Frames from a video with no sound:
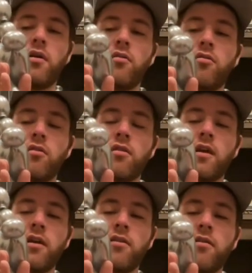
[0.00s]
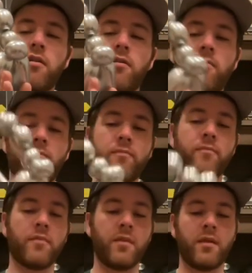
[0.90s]
just like so.
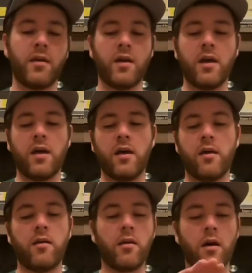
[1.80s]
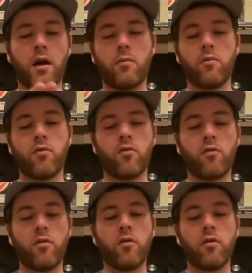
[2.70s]
And I will
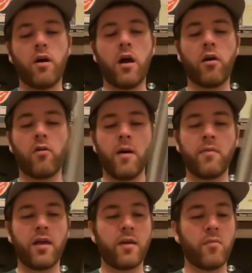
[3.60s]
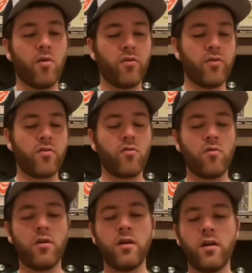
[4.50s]
grab it like I'm holding the
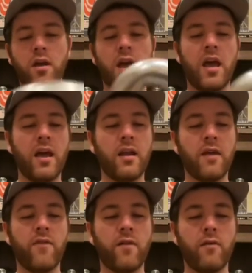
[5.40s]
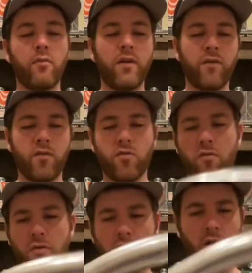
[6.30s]
sword. And if one of your
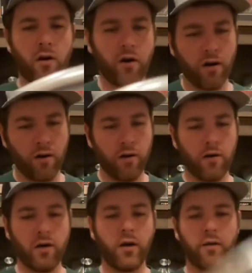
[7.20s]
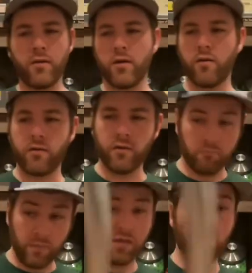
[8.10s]
swords are,
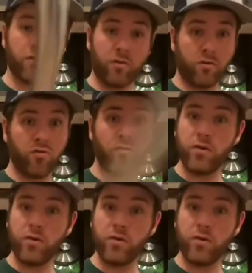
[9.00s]
that sword looks cool, you